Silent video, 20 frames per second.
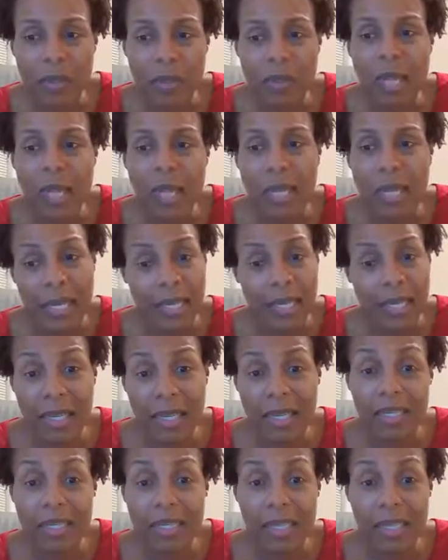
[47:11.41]
So like I
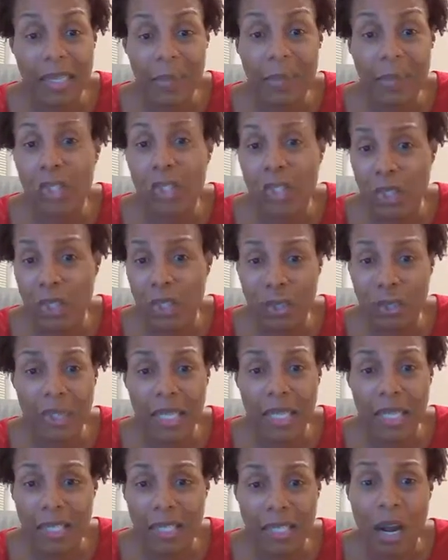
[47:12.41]
said, it seems like
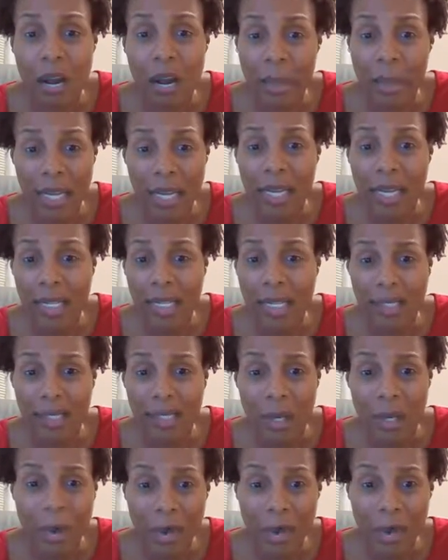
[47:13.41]
Tuesdays are my days to
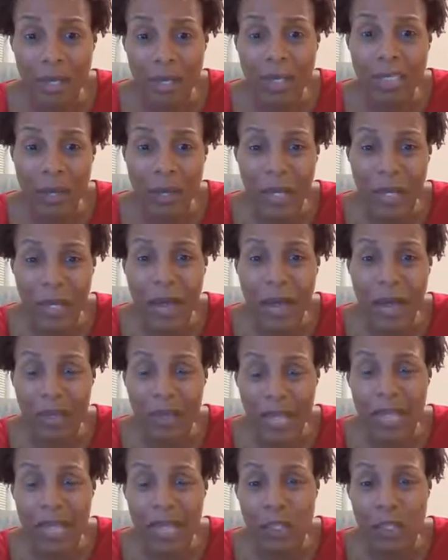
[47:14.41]
go out because I went out
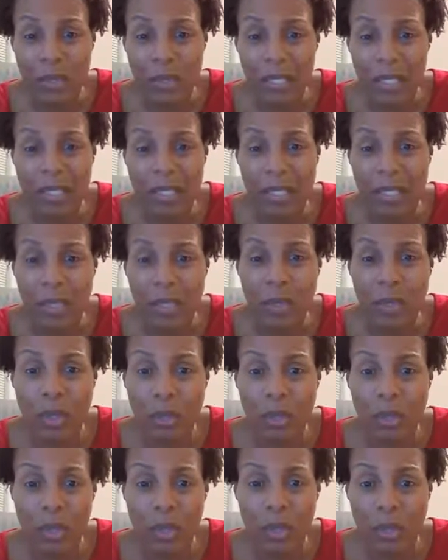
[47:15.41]
last Tuesday to the
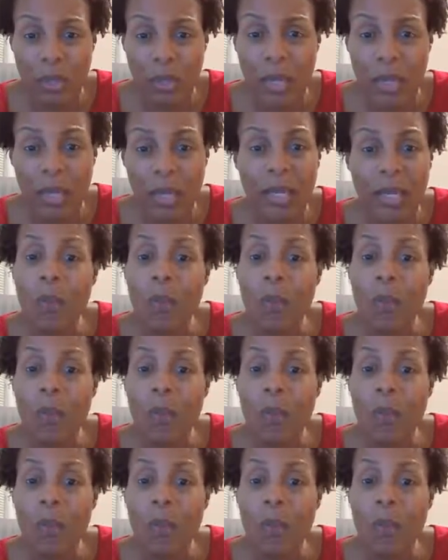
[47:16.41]
grocery store,